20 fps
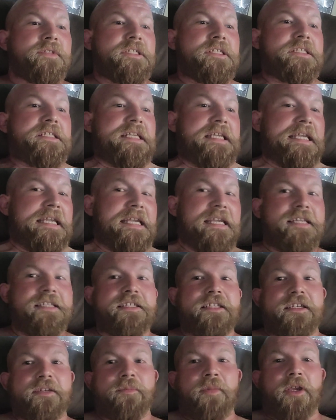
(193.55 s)
It's
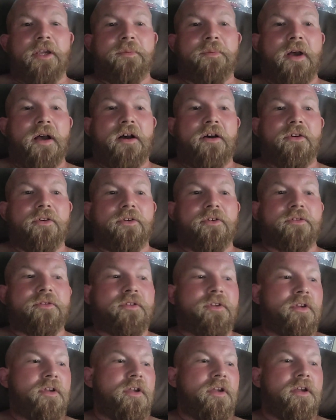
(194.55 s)
easy to make power and